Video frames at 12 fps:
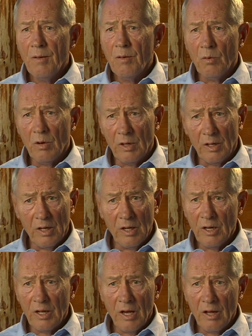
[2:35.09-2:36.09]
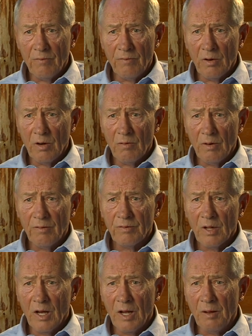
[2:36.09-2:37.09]
where again he had a very rough
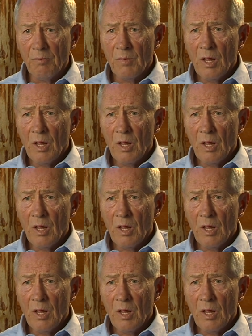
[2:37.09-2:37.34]
time.